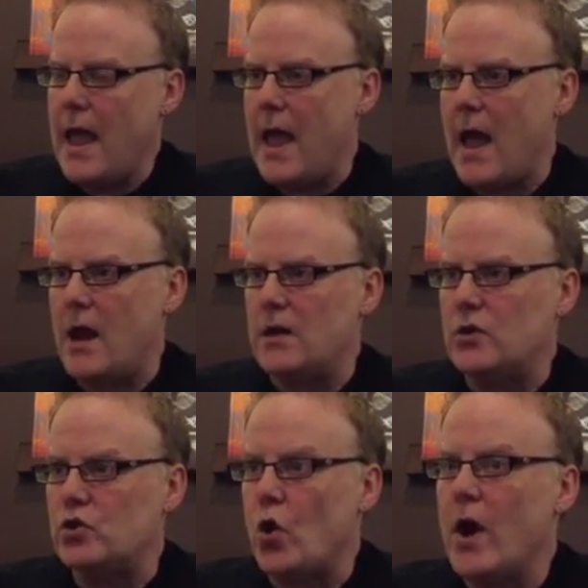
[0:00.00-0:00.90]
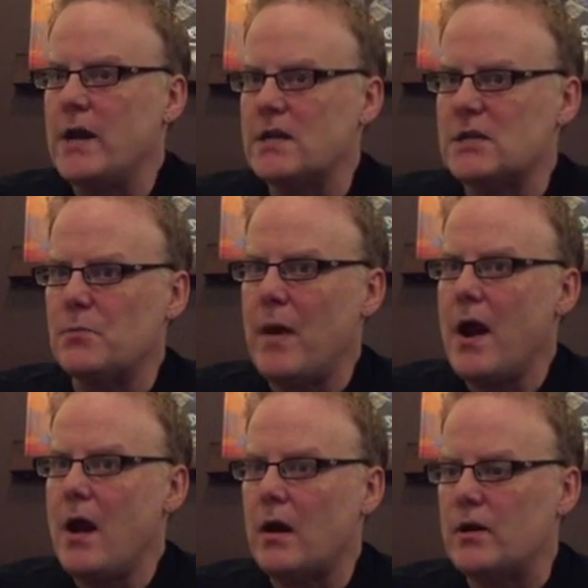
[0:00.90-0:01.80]
And joy and
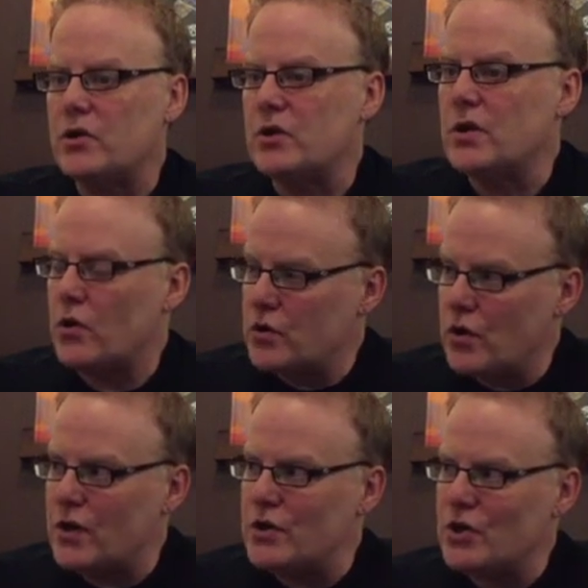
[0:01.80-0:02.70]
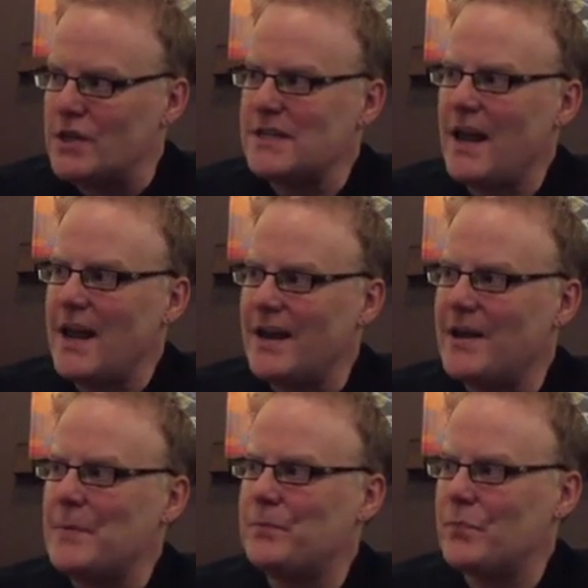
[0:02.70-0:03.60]
despair is sort of just
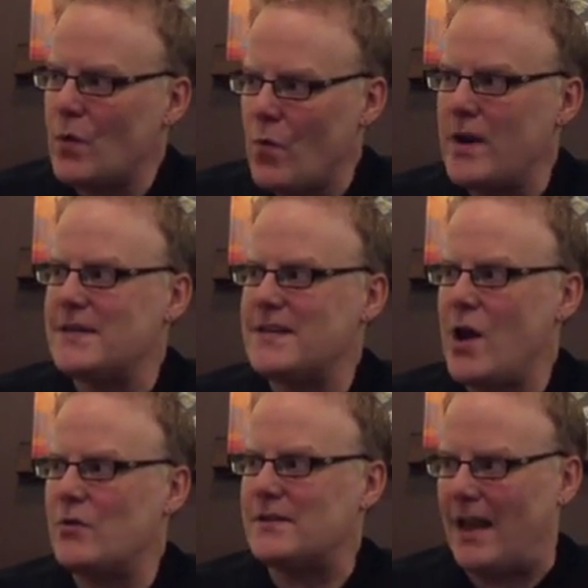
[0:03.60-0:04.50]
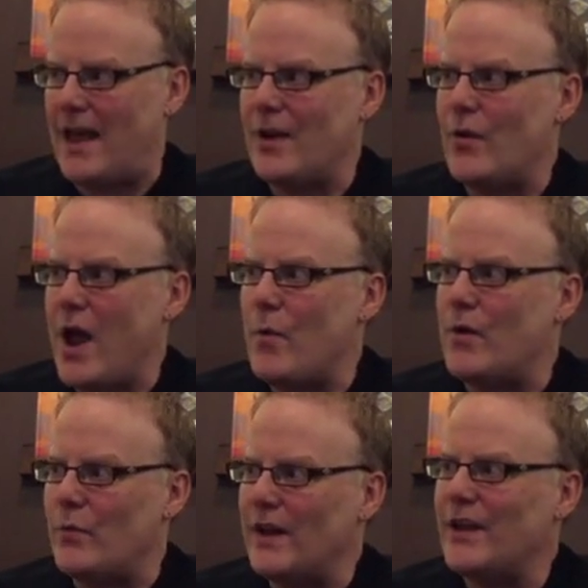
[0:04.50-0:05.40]
like what it sounds like, right?
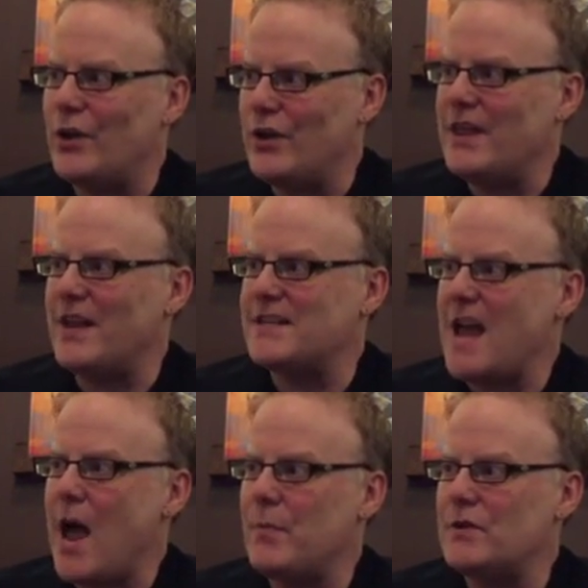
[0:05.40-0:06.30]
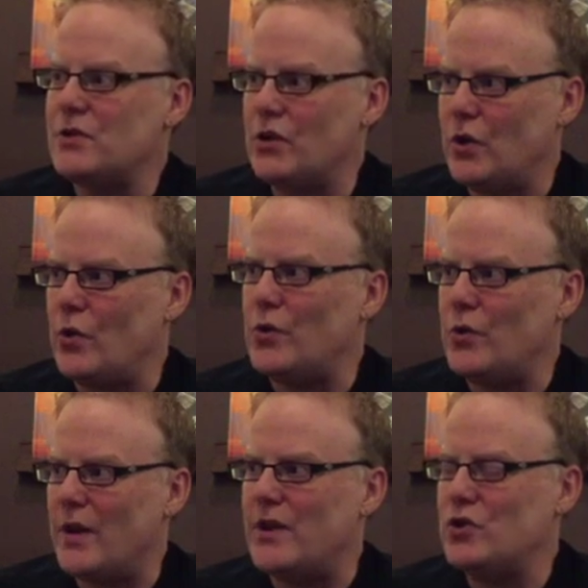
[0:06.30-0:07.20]
When really good things happen to you,
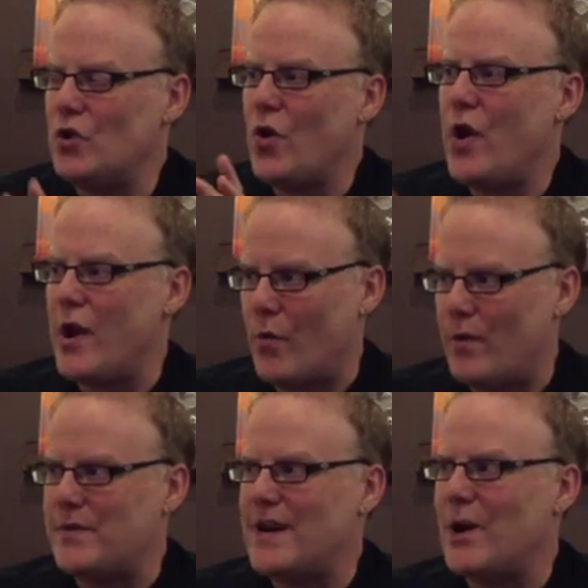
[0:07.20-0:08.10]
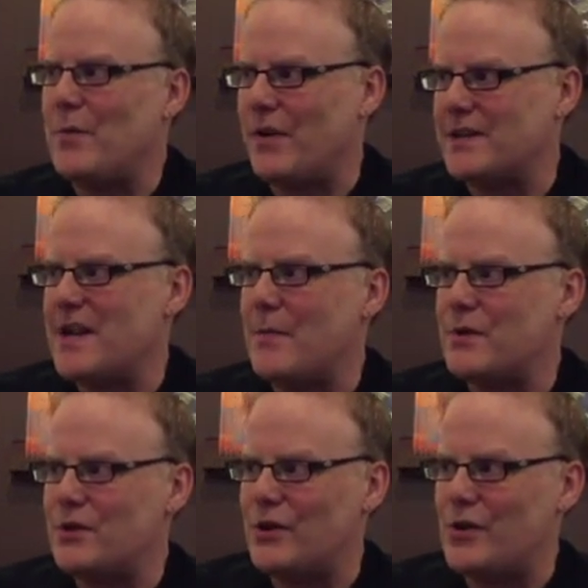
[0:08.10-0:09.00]
you get joy, and when terrible things
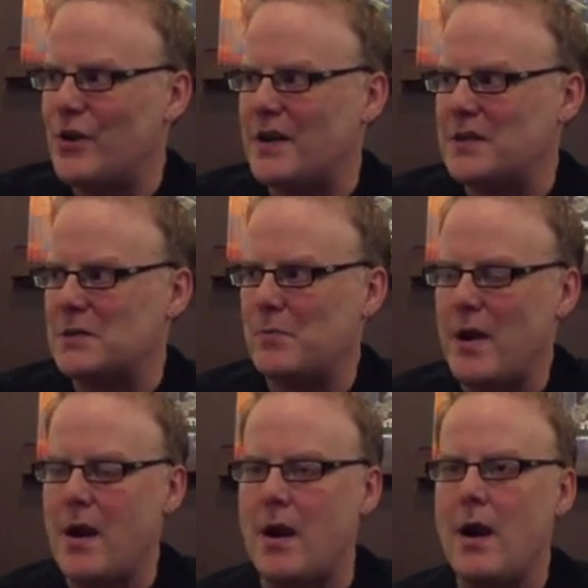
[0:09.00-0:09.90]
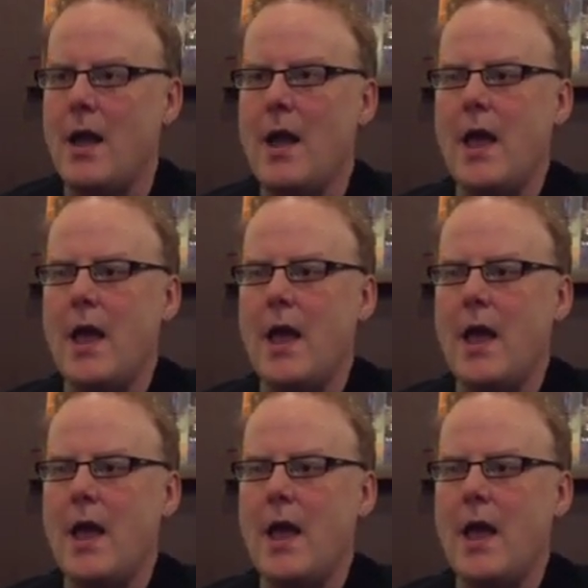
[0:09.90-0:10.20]
happen to you, you get despair.